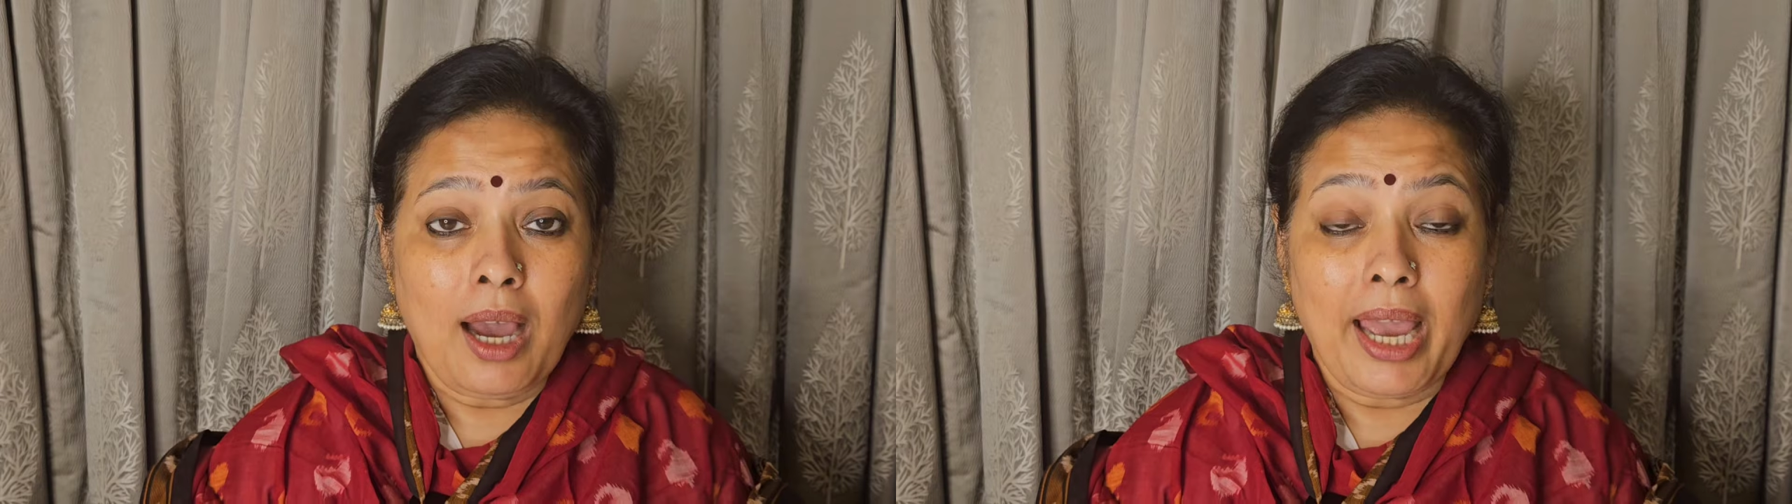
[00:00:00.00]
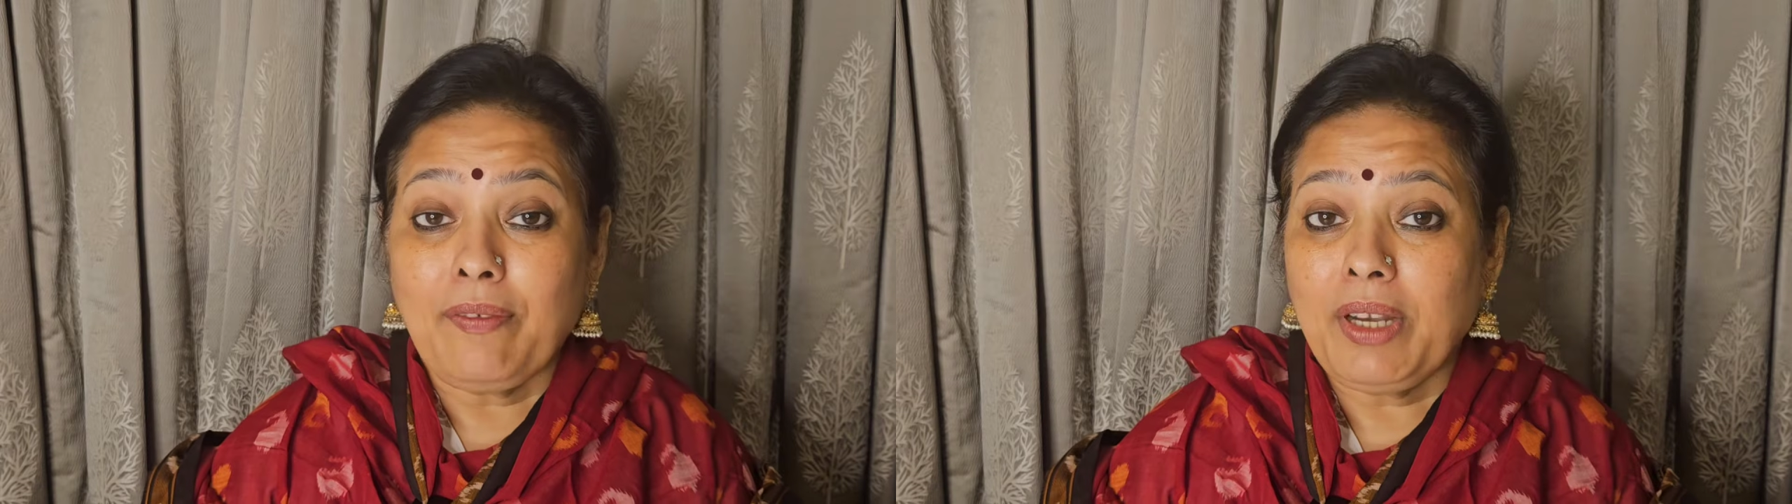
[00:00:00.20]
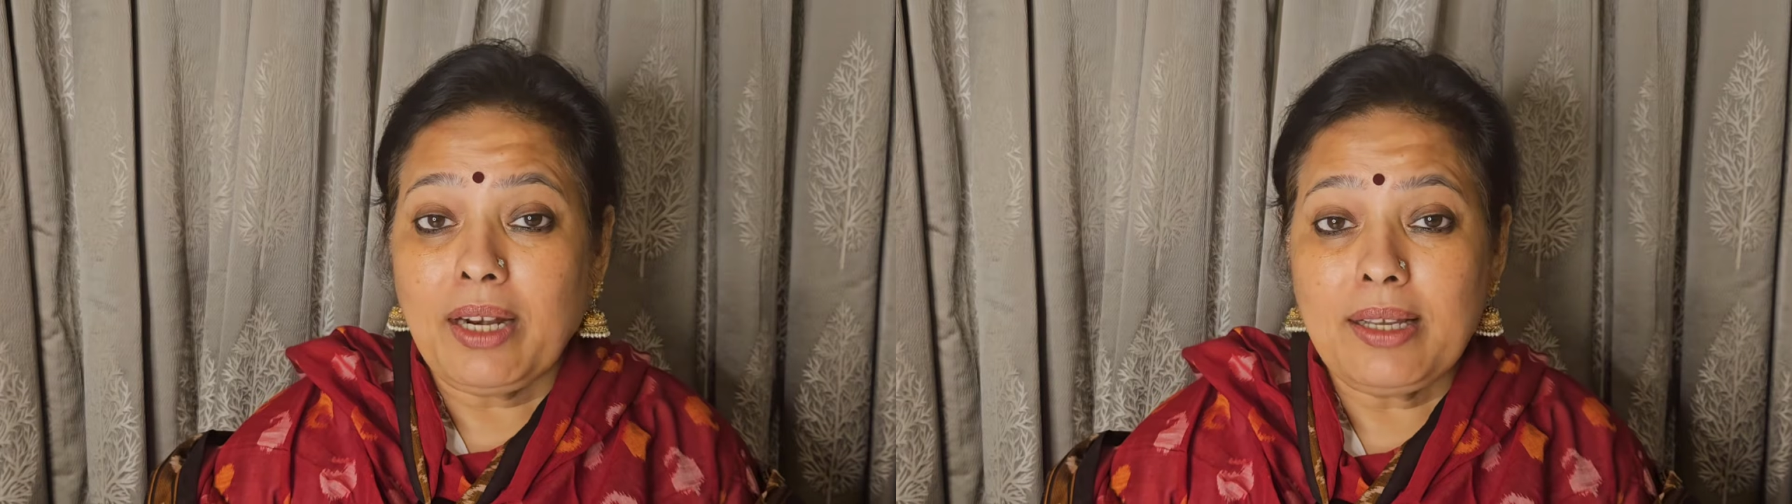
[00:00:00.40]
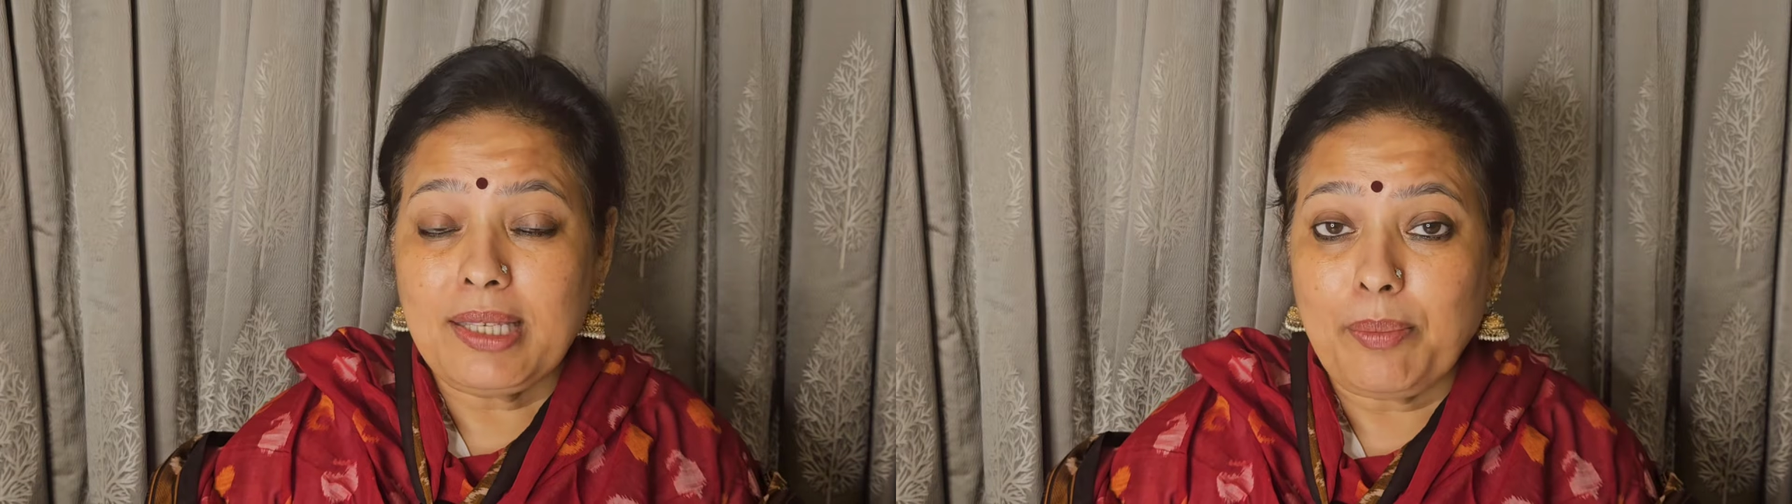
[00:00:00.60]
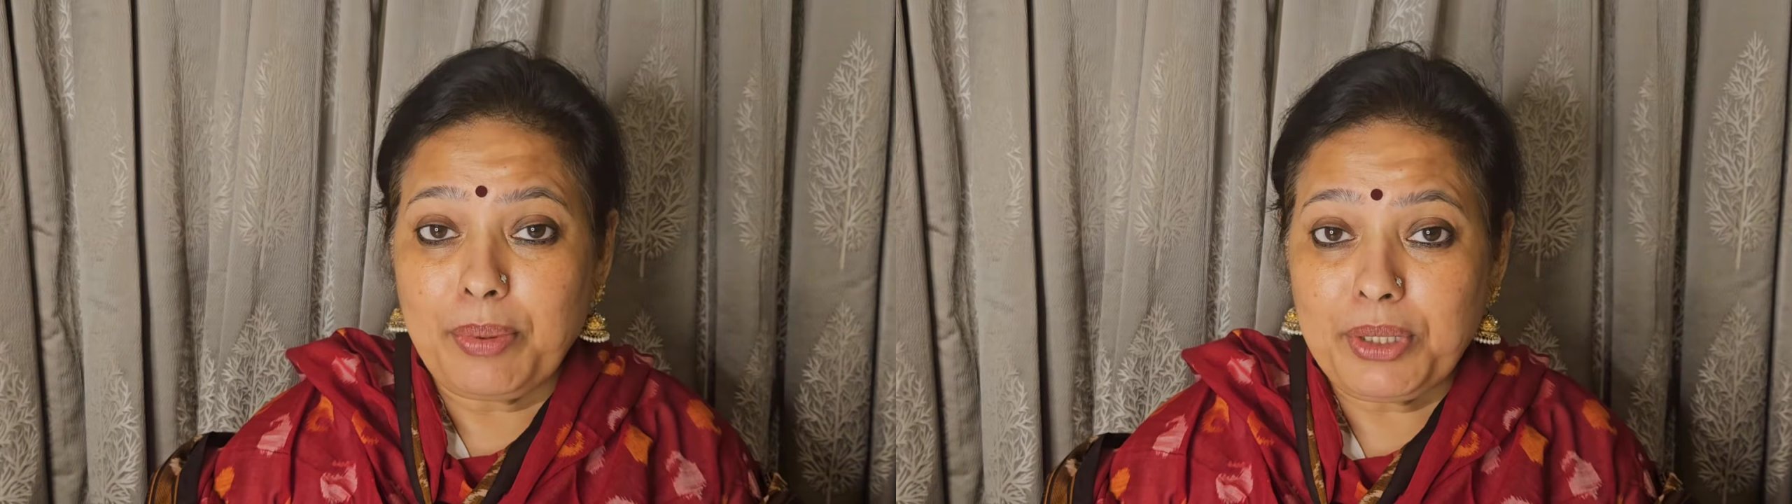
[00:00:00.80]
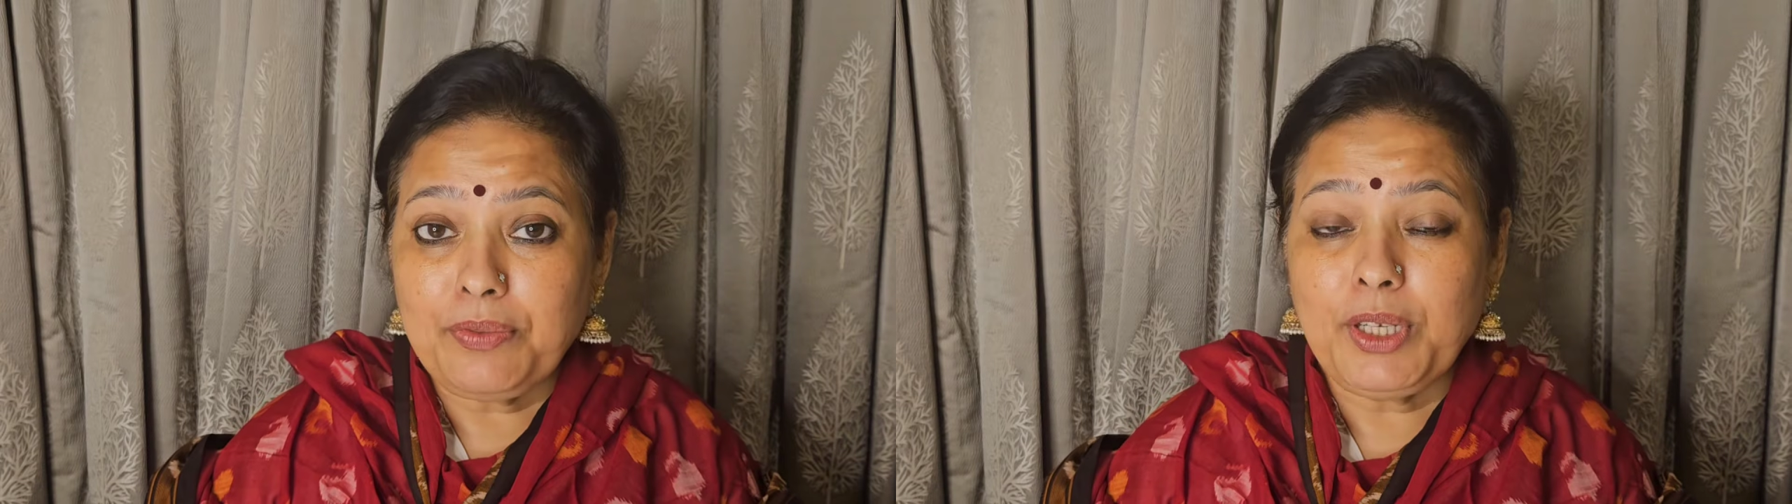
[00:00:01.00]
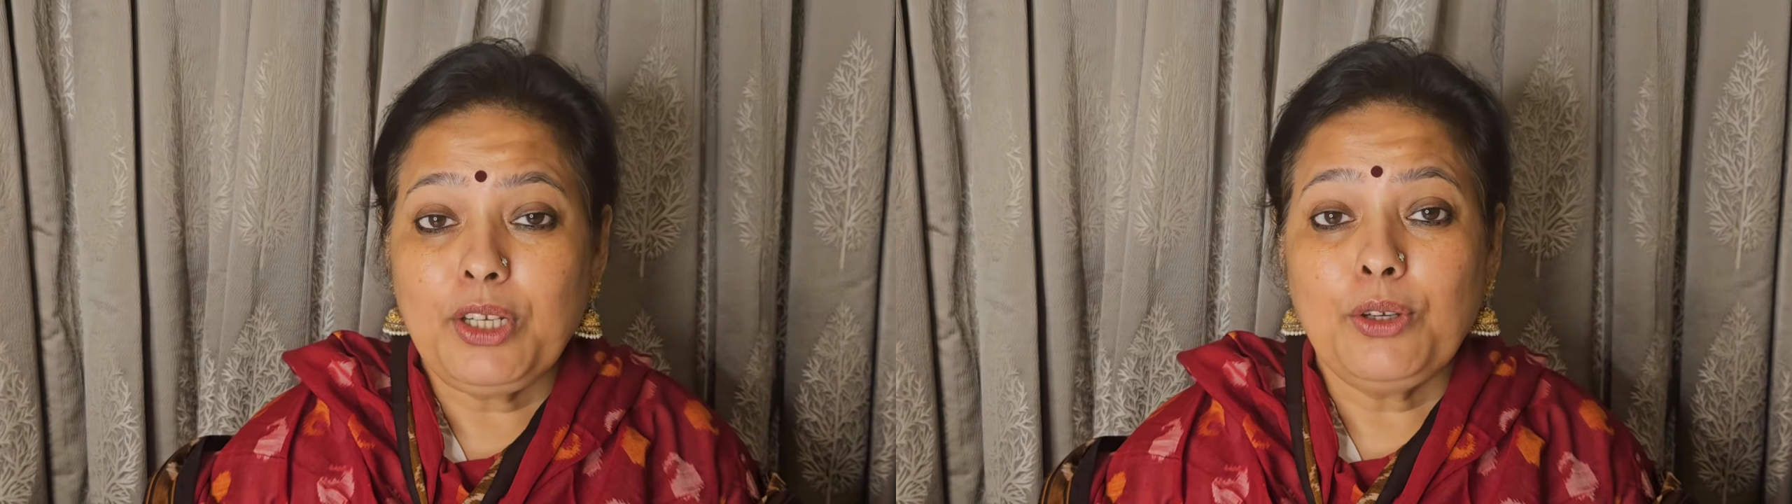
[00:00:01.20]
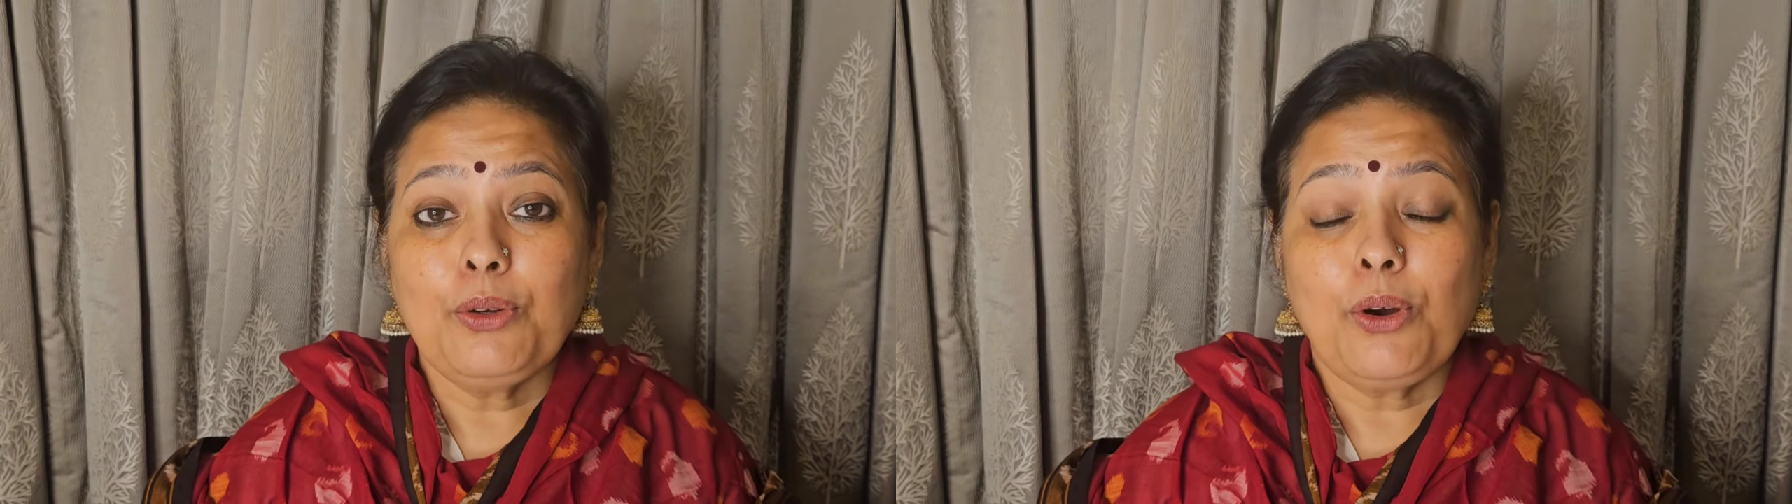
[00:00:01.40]
I have done a separate
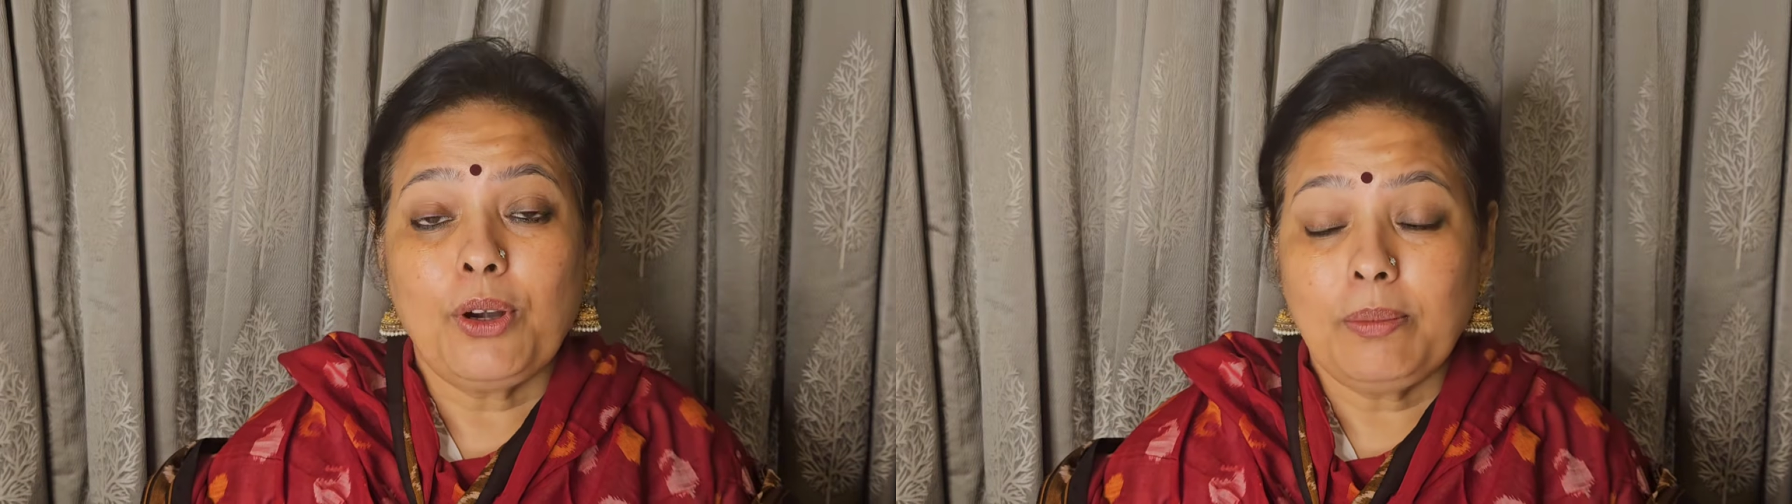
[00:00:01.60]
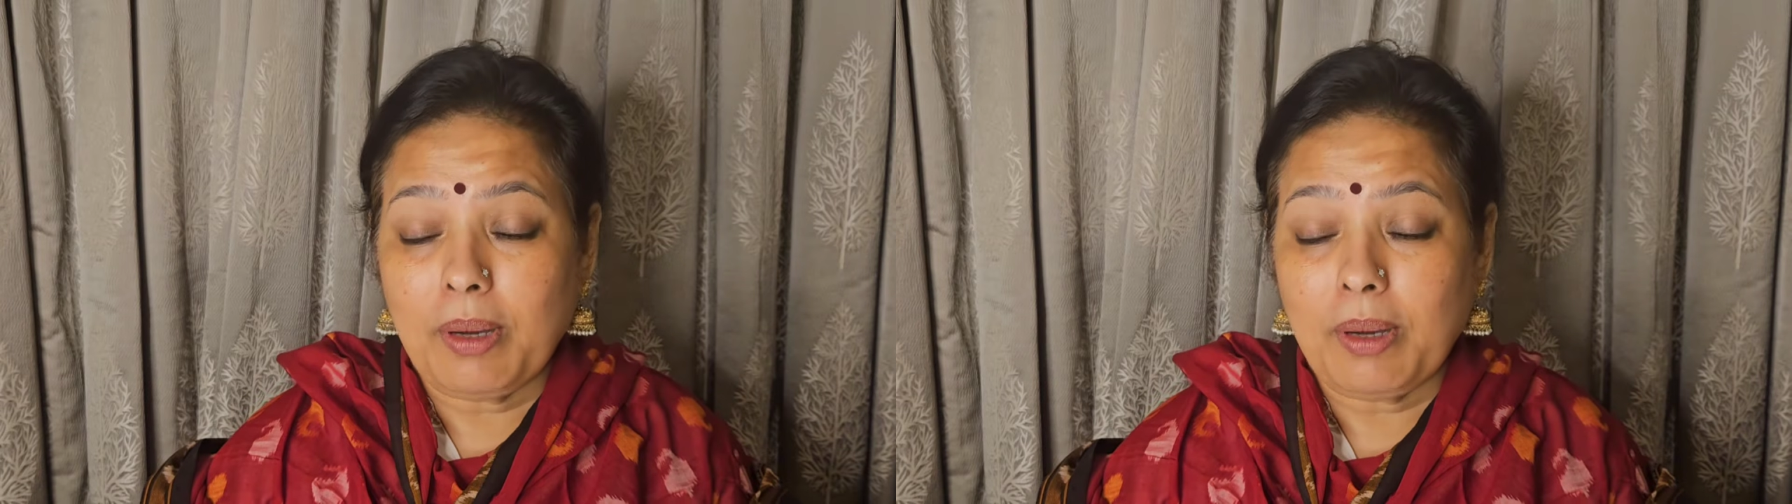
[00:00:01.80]
video on